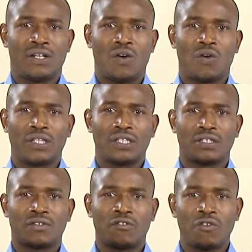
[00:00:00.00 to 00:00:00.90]
or it
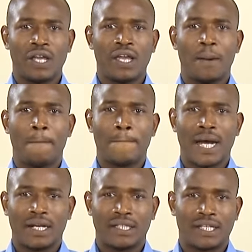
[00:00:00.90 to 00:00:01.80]
is fully
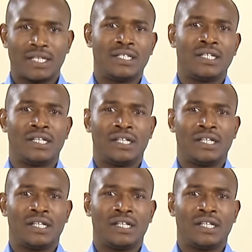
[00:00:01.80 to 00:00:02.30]
magnetized,